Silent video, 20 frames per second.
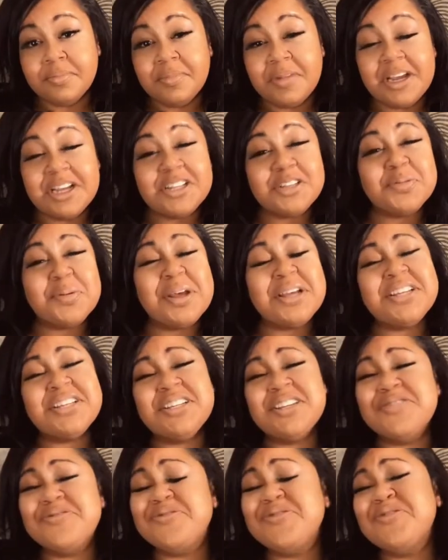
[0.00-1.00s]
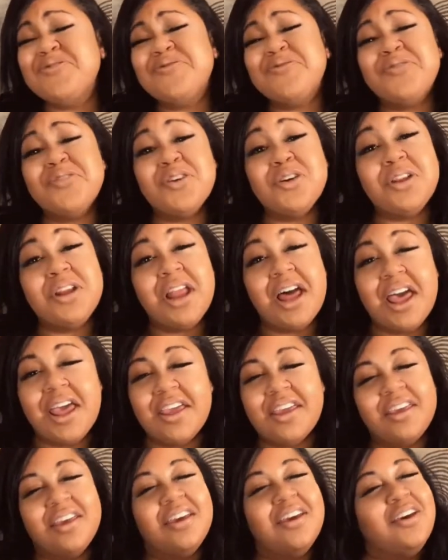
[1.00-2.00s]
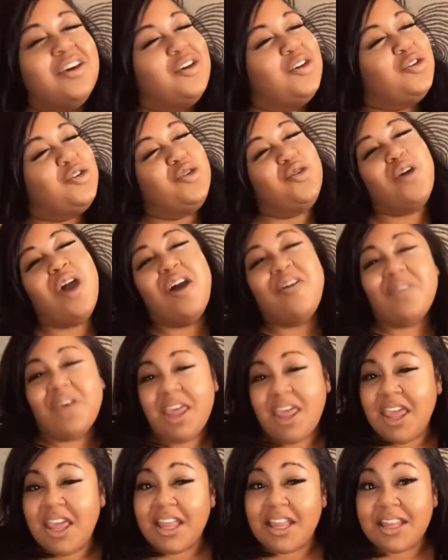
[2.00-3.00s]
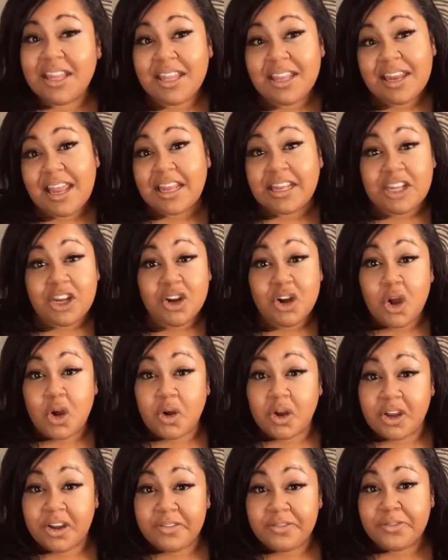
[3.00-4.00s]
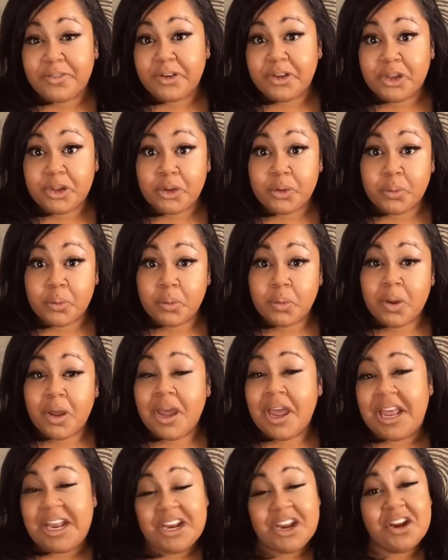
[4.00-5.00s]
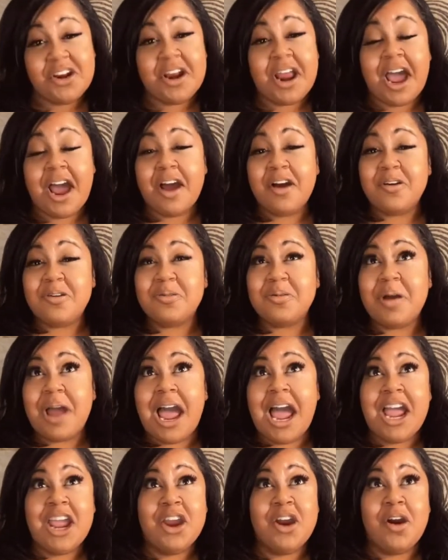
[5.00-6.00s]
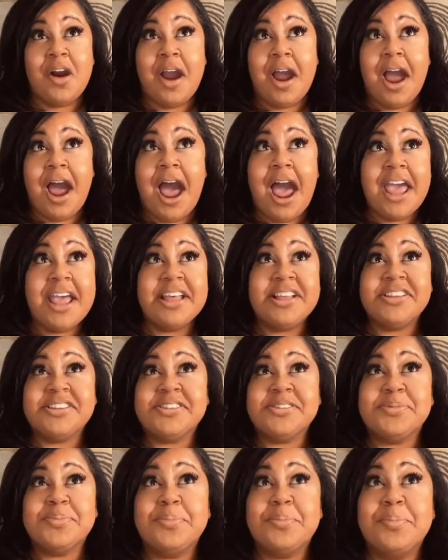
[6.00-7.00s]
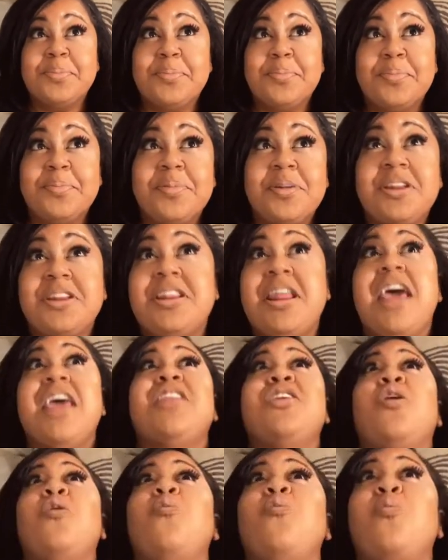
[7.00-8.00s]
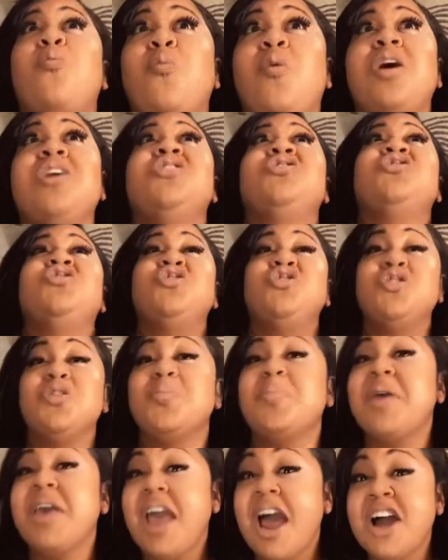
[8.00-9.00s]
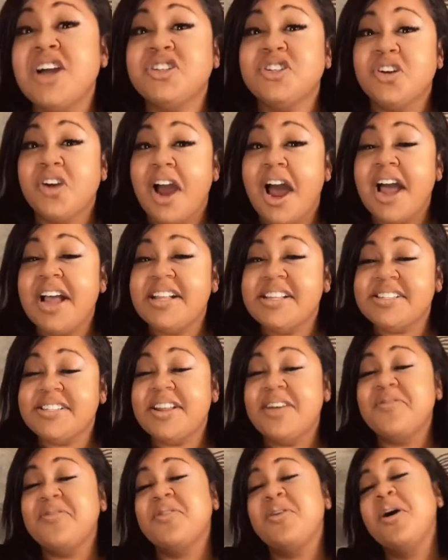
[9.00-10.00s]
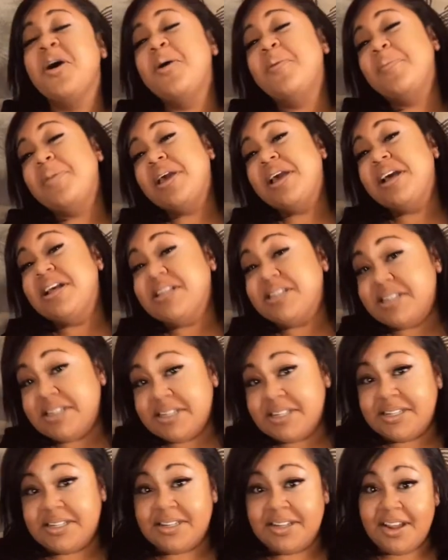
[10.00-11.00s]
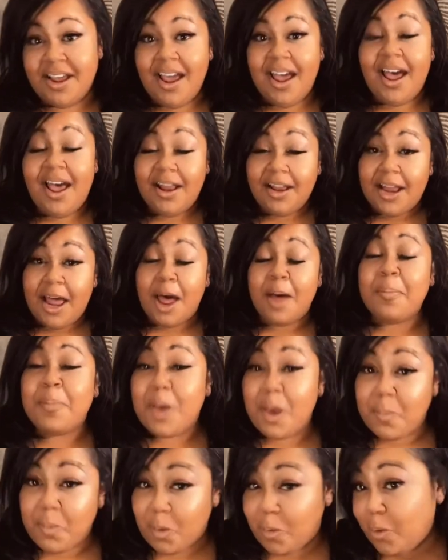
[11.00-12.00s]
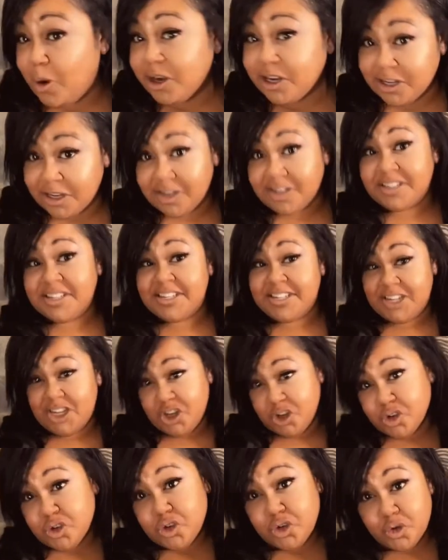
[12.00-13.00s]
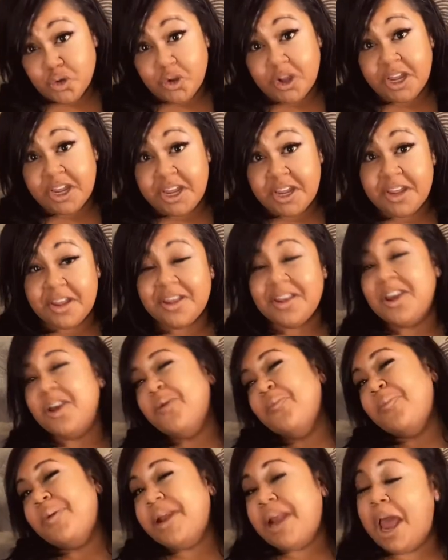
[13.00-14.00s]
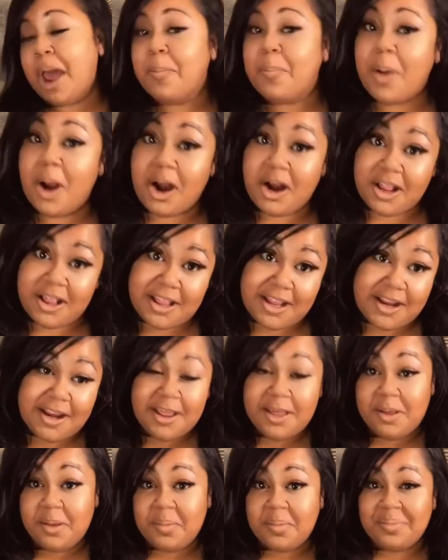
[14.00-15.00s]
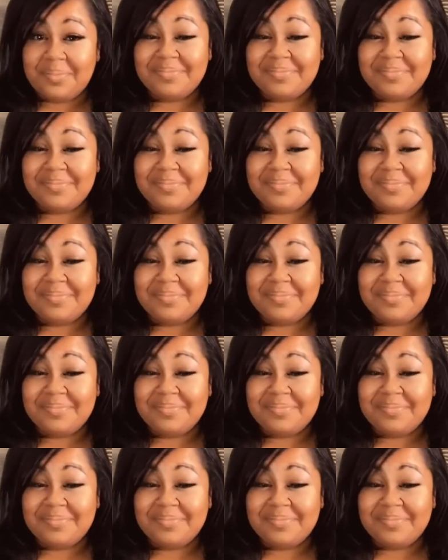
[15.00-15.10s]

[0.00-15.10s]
Especially if you feel like you have an inkling that they're no good for you. And they're not at your highest. They don't want you to be at your highest level. Because listen, a lot of people want to see you do good, but not better than them.